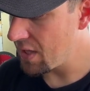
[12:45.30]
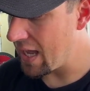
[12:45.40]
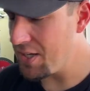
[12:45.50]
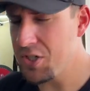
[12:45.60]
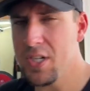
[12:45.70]

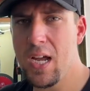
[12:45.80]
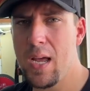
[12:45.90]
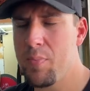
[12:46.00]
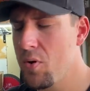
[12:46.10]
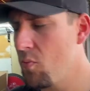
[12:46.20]
engine
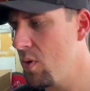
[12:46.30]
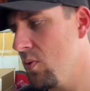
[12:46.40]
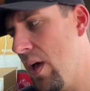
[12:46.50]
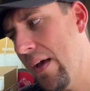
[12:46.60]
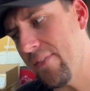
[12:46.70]
diaper. We
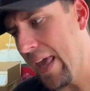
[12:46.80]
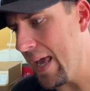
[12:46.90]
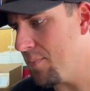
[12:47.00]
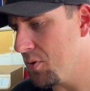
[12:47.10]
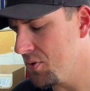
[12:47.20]
will have
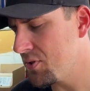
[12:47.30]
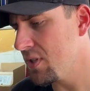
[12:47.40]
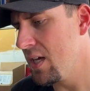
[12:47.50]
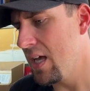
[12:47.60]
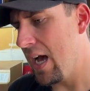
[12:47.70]
cables.
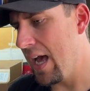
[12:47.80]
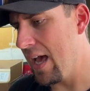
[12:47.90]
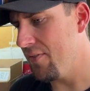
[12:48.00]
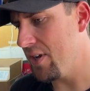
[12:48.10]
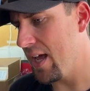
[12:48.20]
I
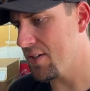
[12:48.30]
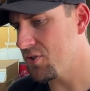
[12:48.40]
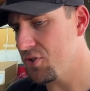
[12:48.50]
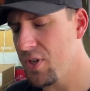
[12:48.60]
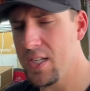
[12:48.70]
have an
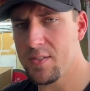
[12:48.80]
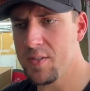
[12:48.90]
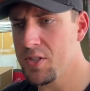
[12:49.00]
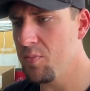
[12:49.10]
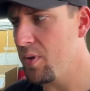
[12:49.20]
extra
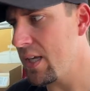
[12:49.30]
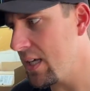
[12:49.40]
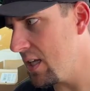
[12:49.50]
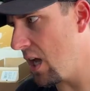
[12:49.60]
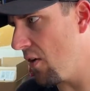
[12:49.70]
transition
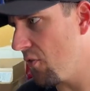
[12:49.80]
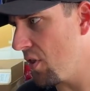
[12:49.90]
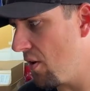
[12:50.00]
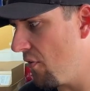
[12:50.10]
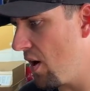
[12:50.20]
blanket for
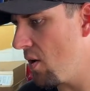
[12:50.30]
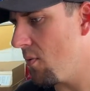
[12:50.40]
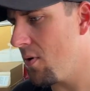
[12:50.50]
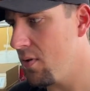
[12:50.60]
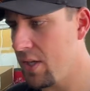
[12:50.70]
the
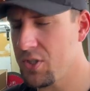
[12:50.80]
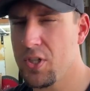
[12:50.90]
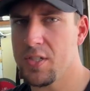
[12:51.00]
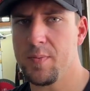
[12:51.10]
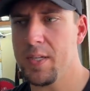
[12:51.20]
firewall. Like,
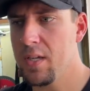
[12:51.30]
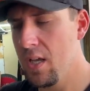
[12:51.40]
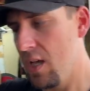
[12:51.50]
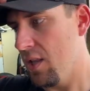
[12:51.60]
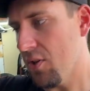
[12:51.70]
trust me,
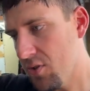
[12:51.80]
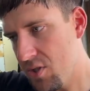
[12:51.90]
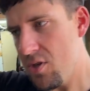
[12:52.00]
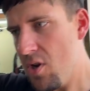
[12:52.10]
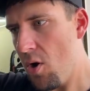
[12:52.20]
there's
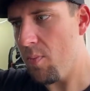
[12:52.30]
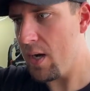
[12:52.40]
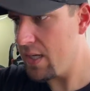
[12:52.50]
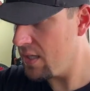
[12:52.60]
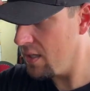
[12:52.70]

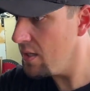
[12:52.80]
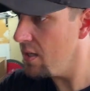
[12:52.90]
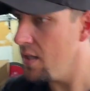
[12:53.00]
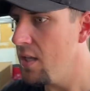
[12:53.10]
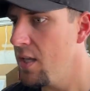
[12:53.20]
nobody
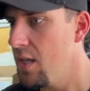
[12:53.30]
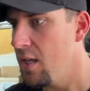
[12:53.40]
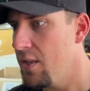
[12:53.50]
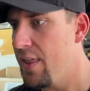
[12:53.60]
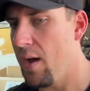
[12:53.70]

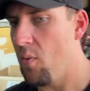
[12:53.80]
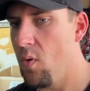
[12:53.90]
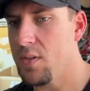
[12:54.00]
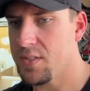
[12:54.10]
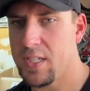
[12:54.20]
that
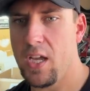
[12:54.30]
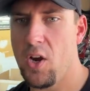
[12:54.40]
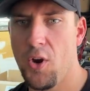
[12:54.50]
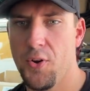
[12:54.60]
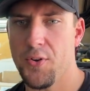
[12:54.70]
wants to get
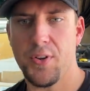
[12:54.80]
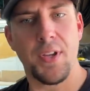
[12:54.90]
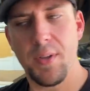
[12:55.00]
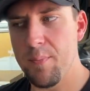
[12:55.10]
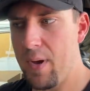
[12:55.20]
hurt
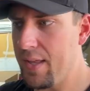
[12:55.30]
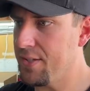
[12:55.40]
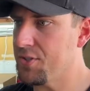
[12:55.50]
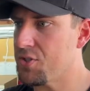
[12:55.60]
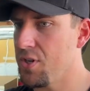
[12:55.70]
by
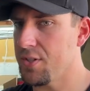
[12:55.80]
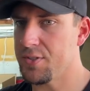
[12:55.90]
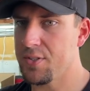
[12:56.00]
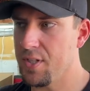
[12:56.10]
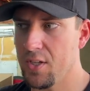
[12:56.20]
these
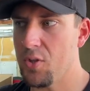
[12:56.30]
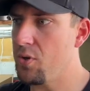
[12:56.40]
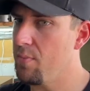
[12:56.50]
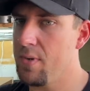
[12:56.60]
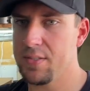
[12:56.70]
trucks,
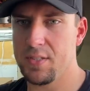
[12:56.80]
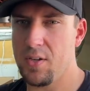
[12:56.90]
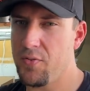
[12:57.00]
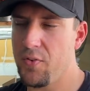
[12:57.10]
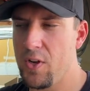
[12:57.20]
including
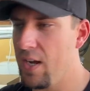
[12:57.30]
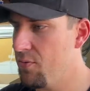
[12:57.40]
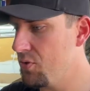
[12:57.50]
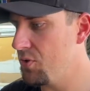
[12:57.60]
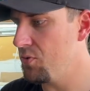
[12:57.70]
myself. And I
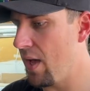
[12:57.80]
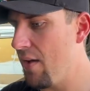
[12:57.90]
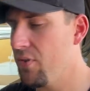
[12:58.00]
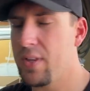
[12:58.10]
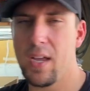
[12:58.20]
will do
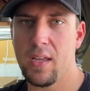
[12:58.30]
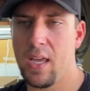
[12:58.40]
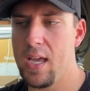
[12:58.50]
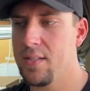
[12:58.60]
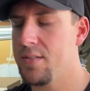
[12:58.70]
everything I
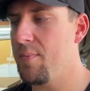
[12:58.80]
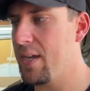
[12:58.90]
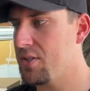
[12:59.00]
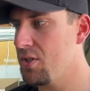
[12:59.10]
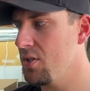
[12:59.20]
can to
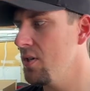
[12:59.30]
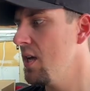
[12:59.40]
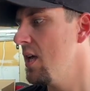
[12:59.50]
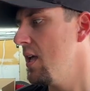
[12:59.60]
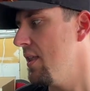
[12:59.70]
make sure
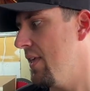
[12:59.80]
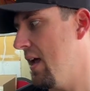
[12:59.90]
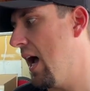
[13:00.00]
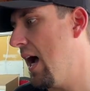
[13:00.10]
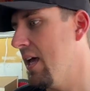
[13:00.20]

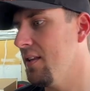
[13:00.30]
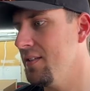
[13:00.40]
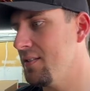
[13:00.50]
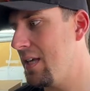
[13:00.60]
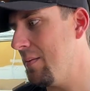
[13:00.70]
that I at
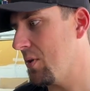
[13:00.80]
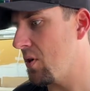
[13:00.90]
least keep the